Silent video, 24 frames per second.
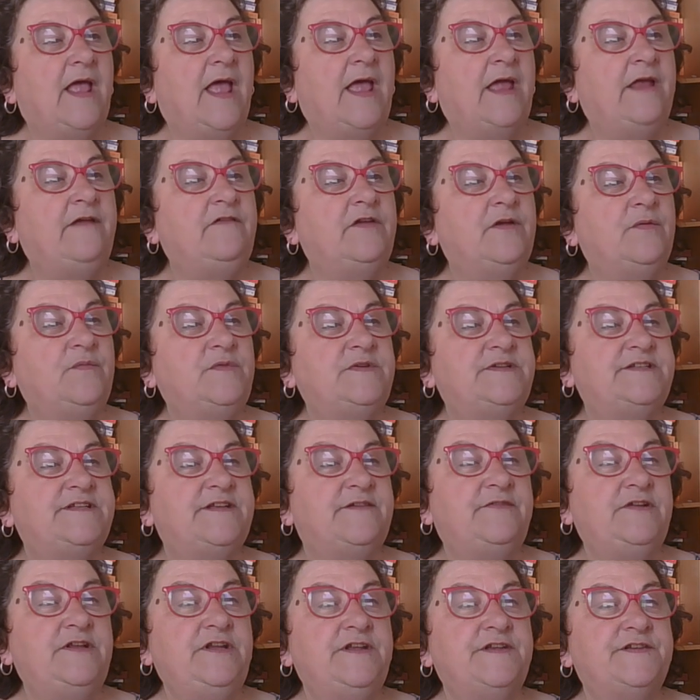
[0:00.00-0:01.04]
Adrian was
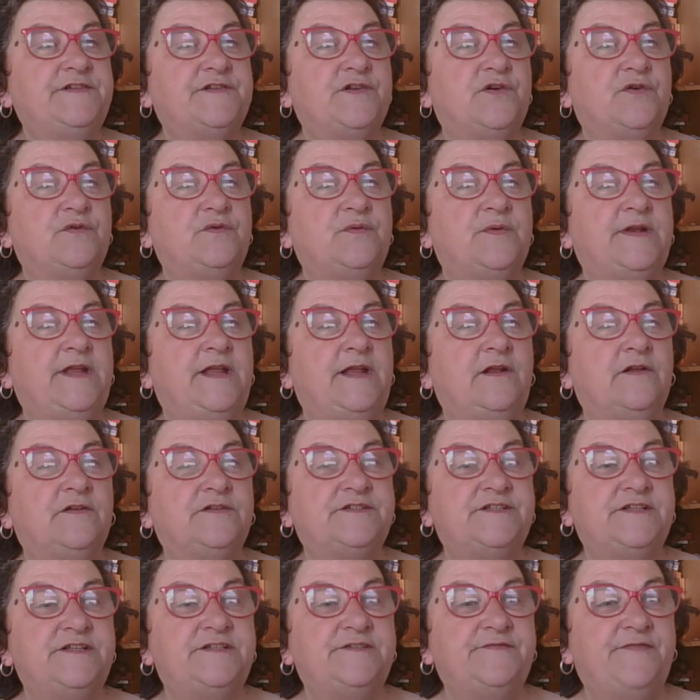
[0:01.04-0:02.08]
seven years old when he
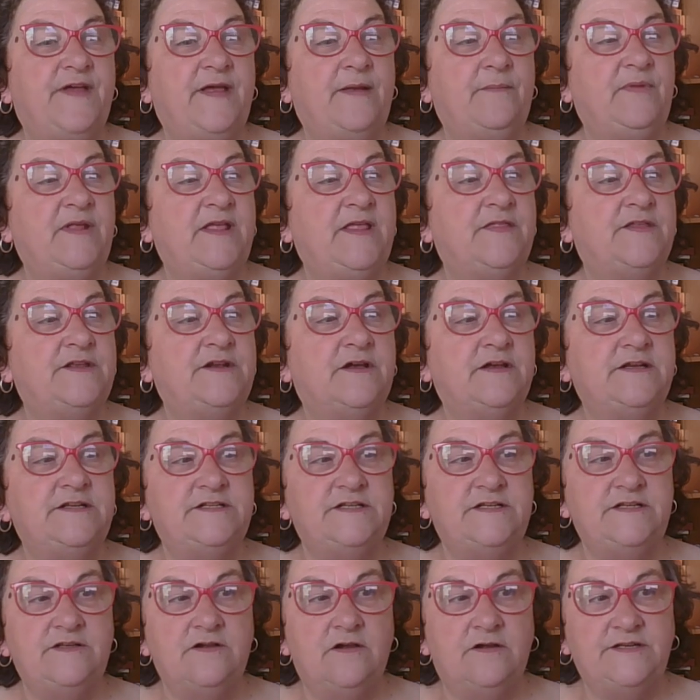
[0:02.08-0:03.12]
lost his family in the
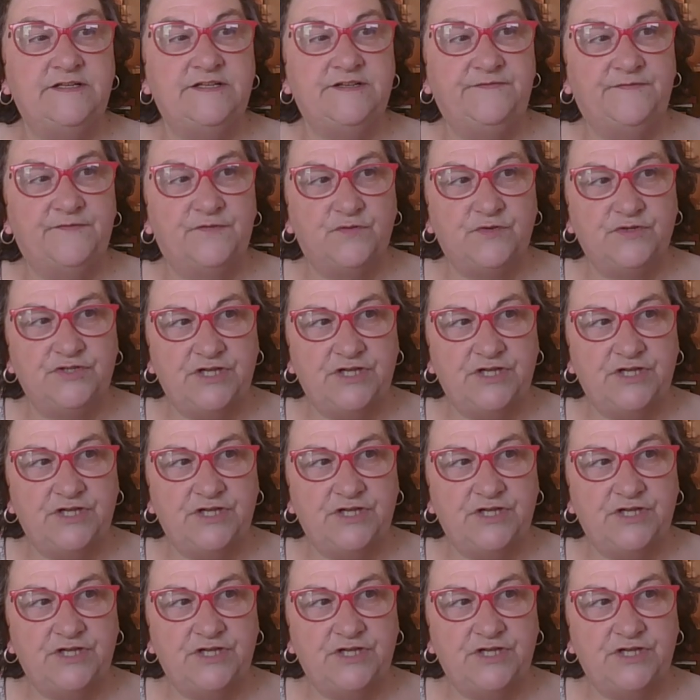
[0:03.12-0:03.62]
1994